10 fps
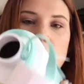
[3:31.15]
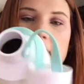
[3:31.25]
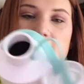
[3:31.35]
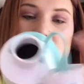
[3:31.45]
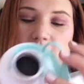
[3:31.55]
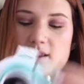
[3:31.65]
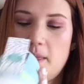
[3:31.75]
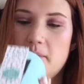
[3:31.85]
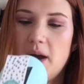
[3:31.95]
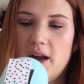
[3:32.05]
and at least on
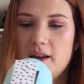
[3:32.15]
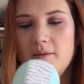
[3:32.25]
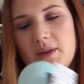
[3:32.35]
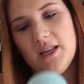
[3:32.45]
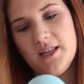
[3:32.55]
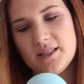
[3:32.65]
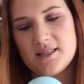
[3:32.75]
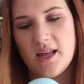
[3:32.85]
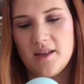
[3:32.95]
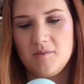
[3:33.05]
the bottom, it is
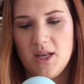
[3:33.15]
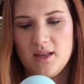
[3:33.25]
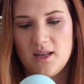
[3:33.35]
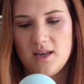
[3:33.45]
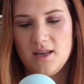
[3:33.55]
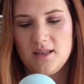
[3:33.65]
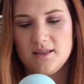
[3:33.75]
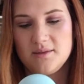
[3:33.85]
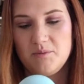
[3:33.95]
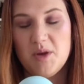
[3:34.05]
telling me that it
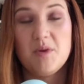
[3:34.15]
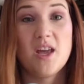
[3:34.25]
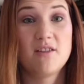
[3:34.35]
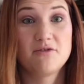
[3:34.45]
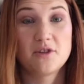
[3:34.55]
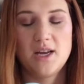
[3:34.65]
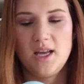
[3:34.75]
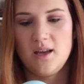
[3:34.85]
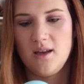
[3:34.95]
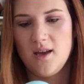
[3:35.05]
is BPA
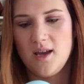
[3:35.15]
free.